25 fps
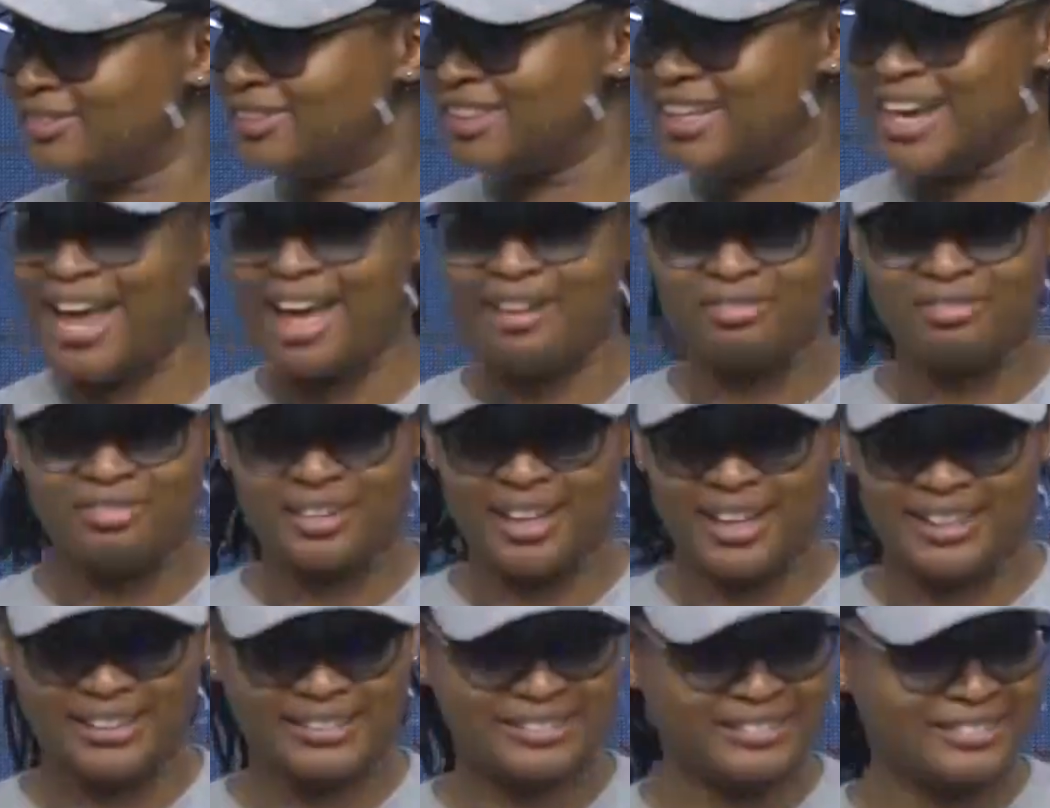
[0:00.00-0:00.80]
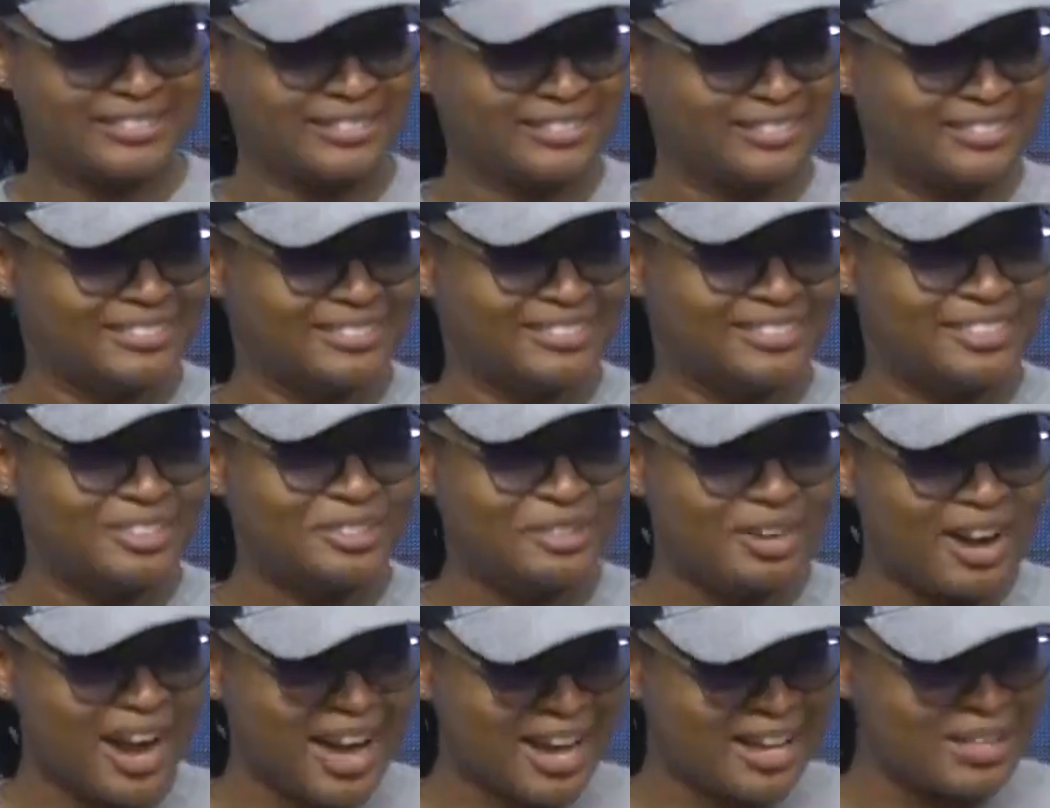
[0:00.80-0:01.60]
Never,
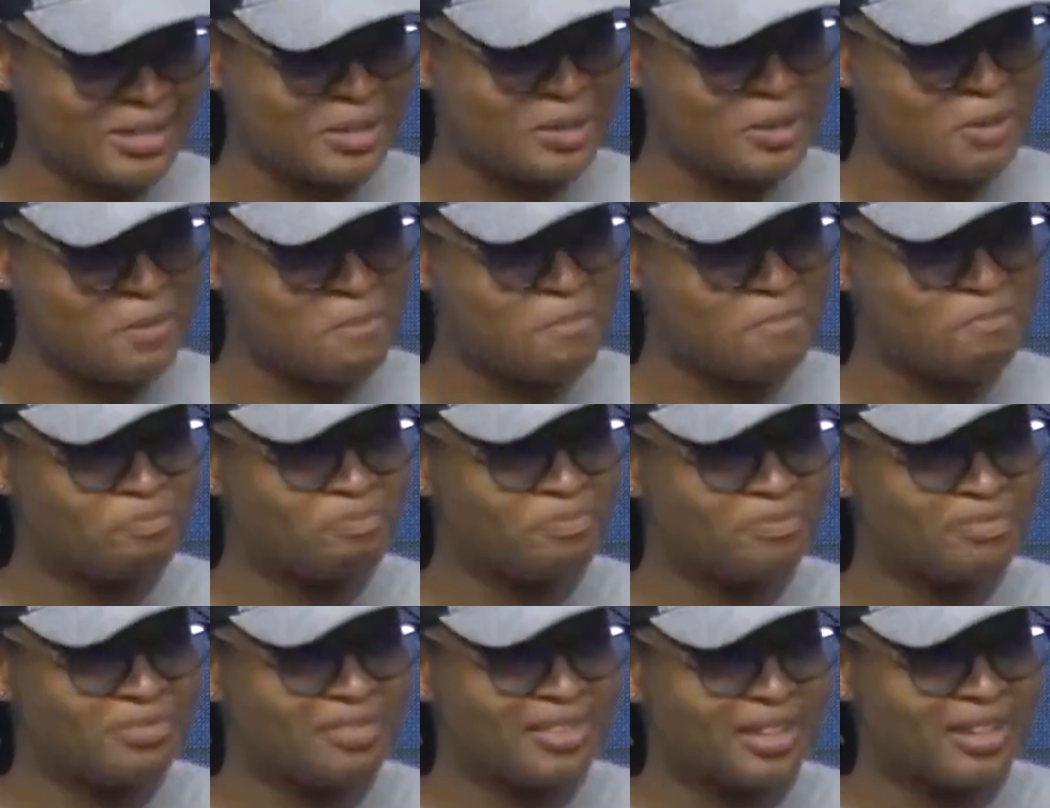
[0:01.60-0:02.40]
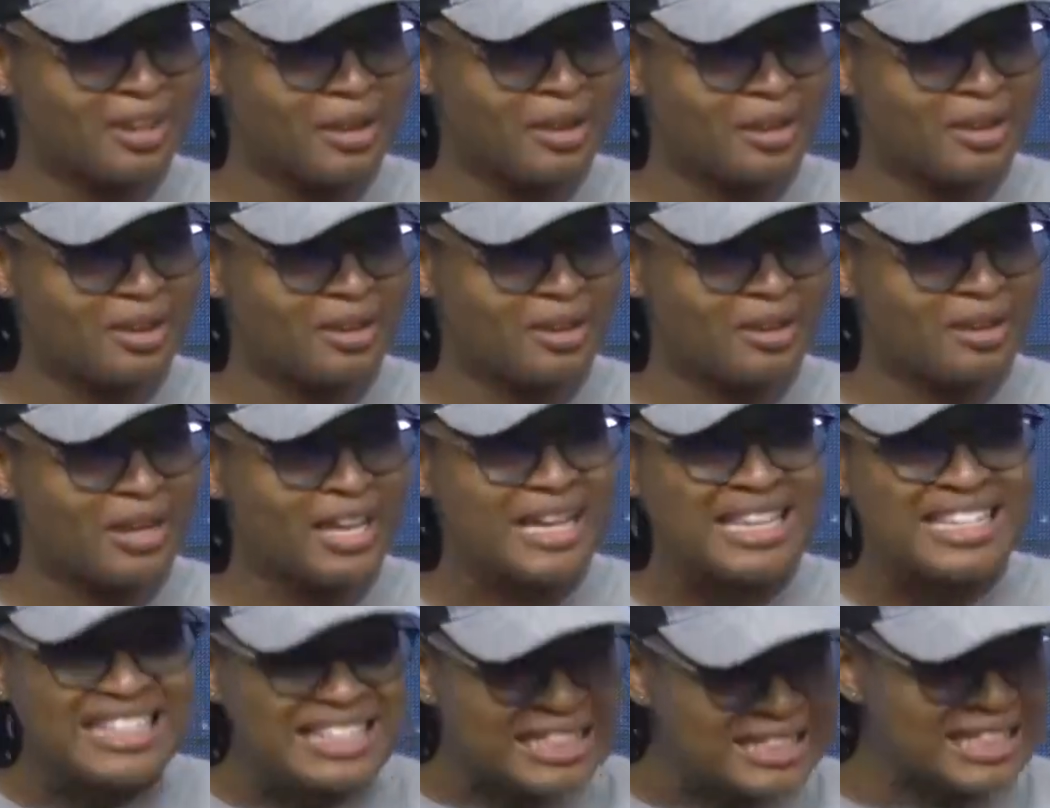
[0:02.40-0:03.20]
right?
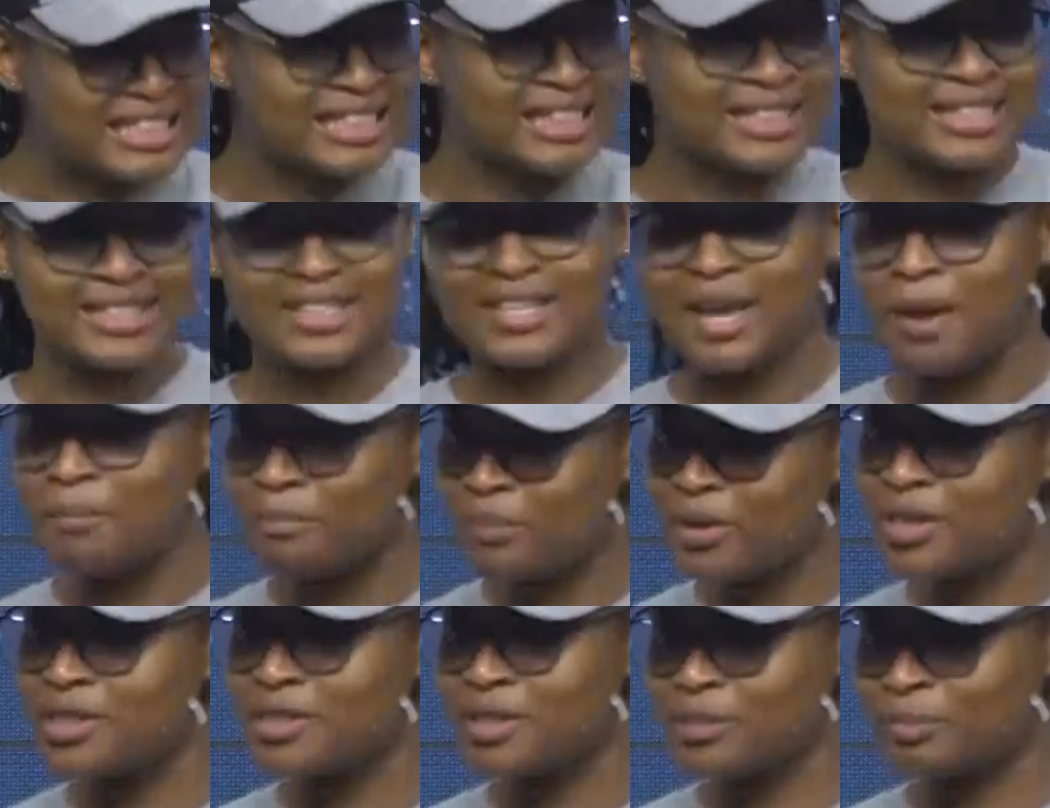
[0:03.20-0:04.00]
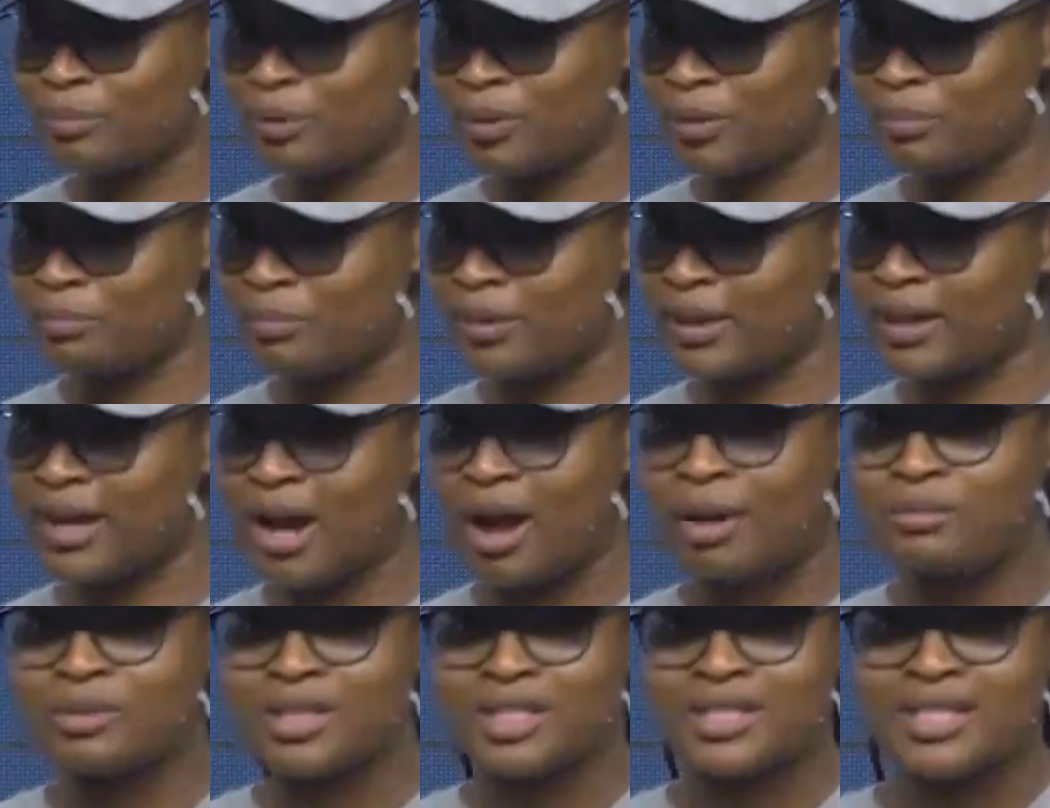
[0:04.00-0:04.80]
Still the same principle, but
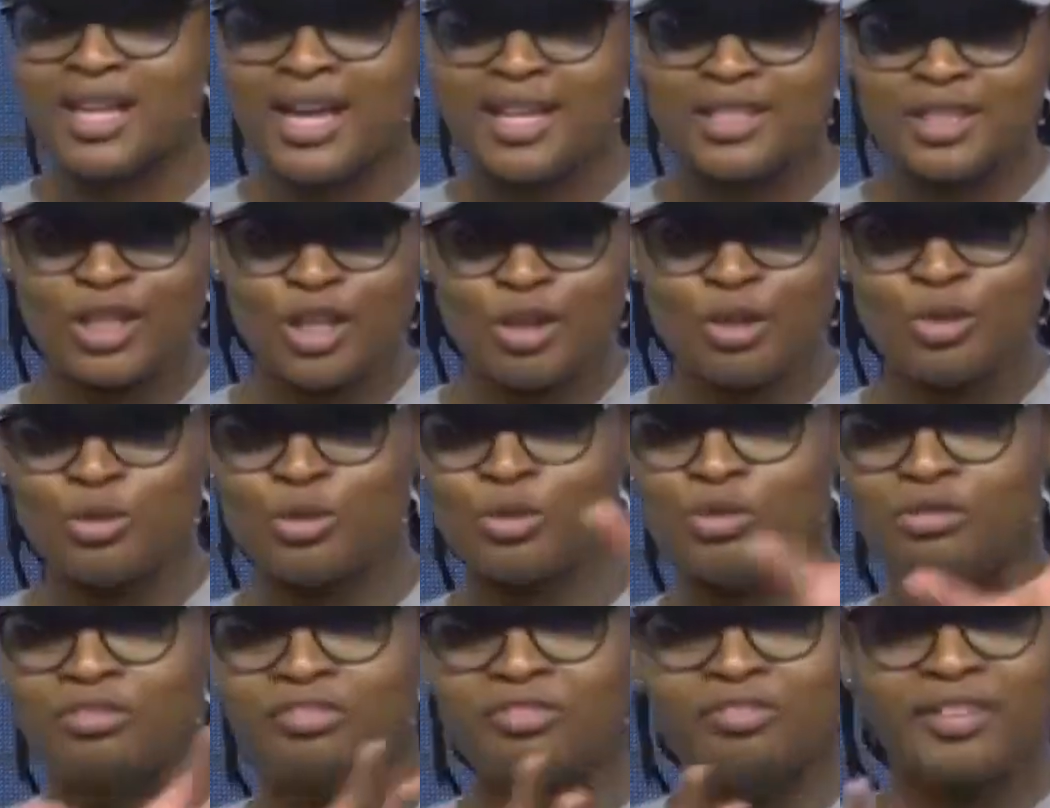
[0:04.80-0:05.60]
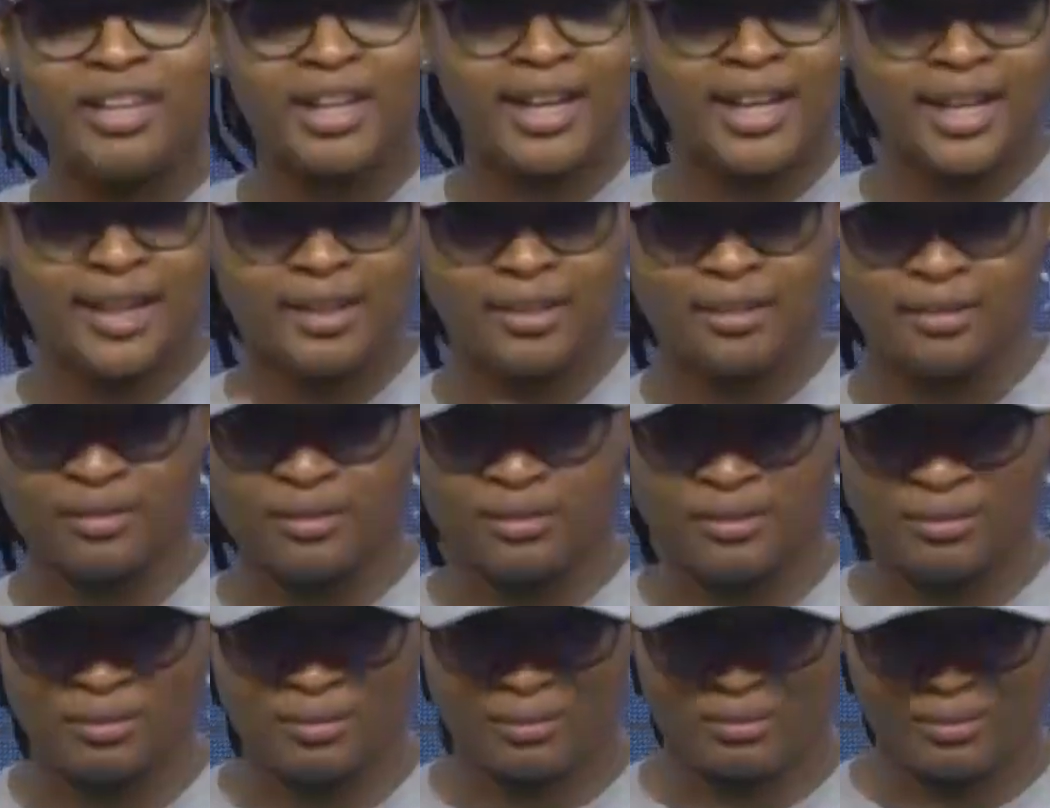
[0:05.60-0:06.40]
now I'm just asking you to fill in
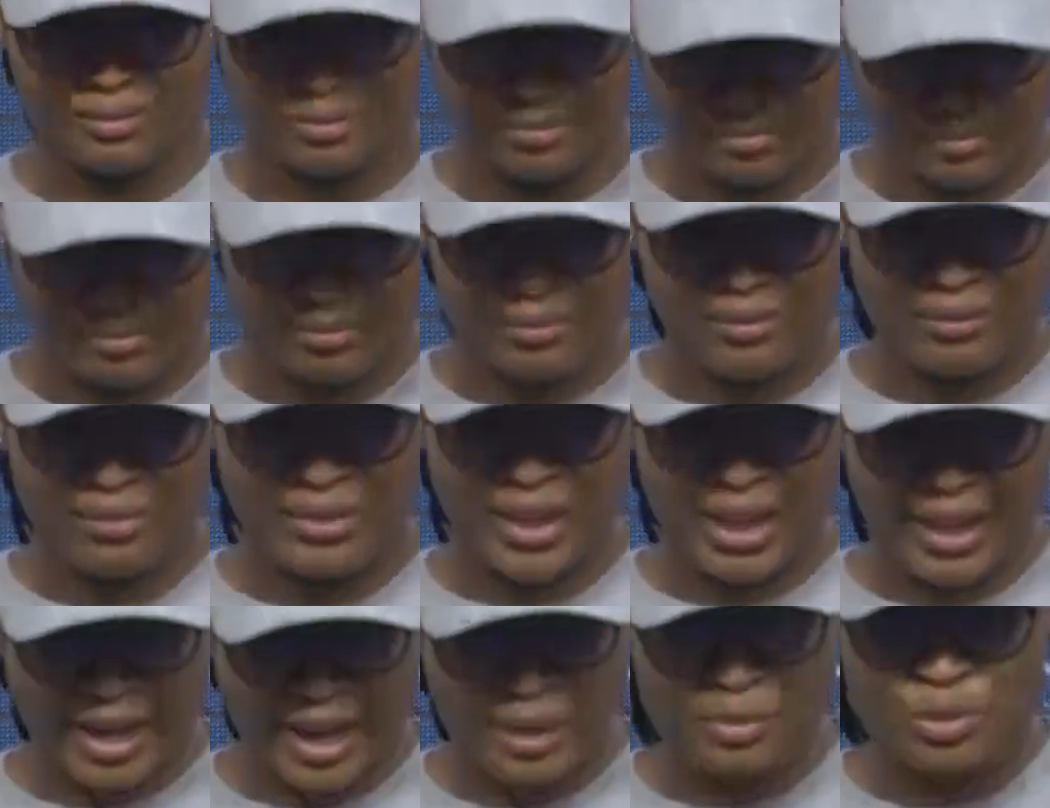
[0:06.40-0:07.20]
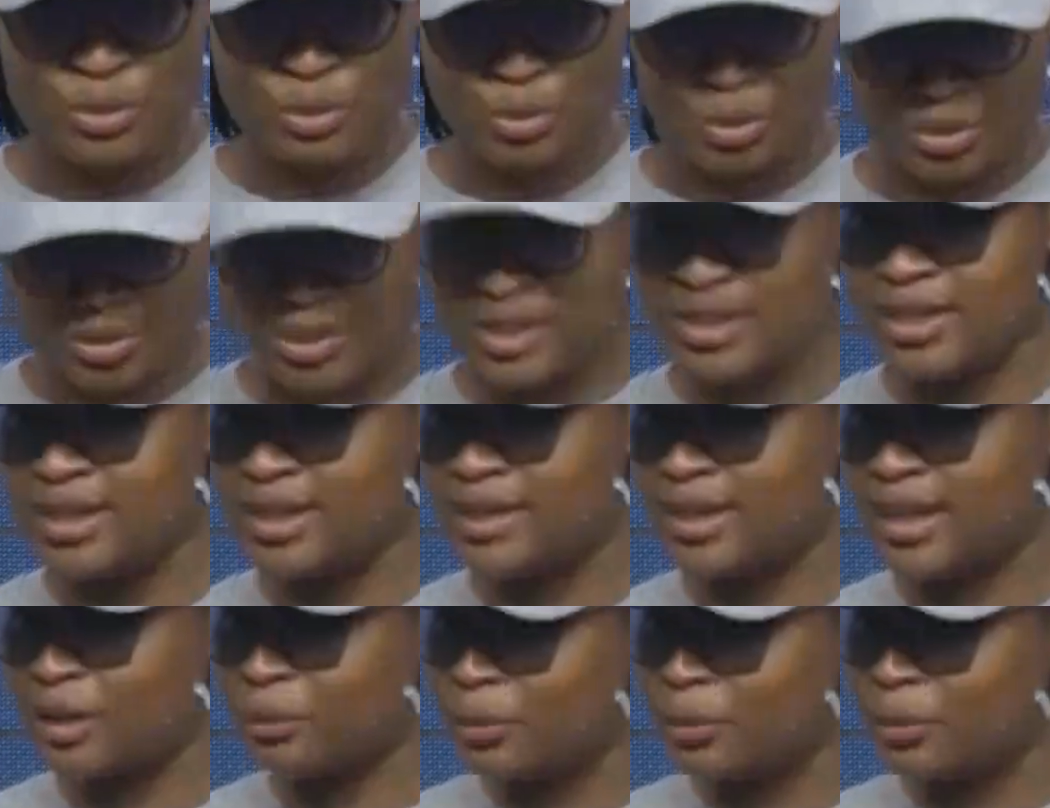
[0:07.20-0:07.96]
the gaps to see that